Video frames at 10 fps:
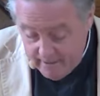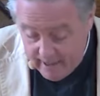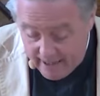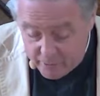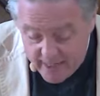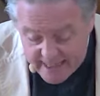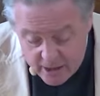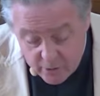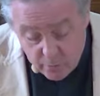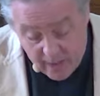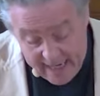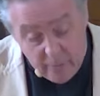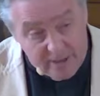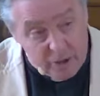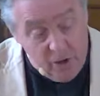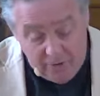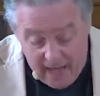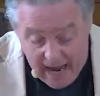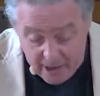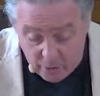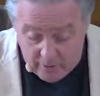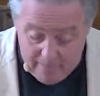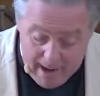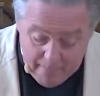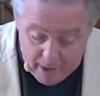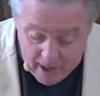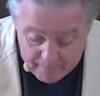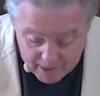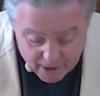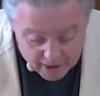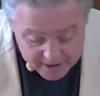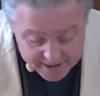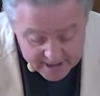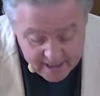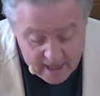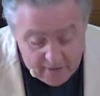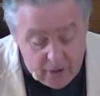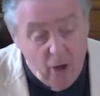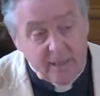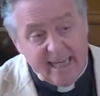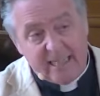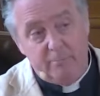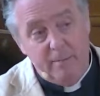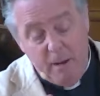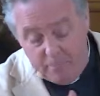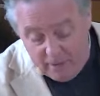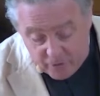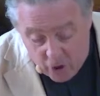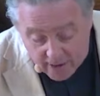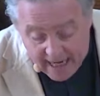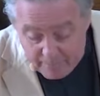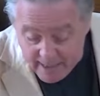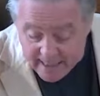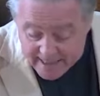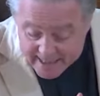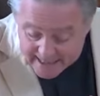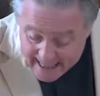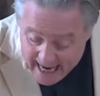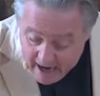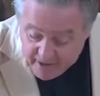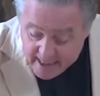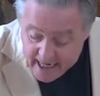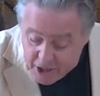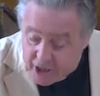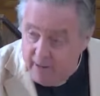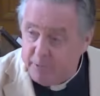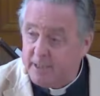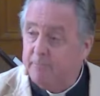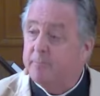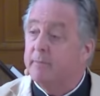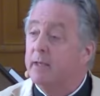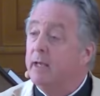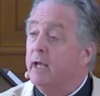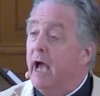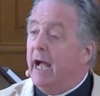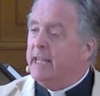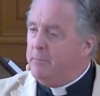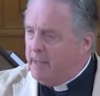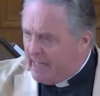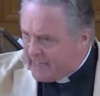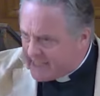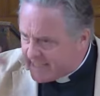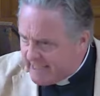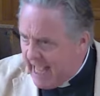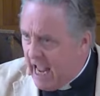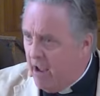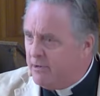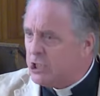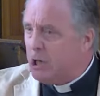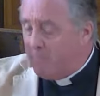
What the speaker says: And the reason why he was doing that, you'll remember, because the Old Testament people of God had been enslaved in Egypt, and they'd been enslaved to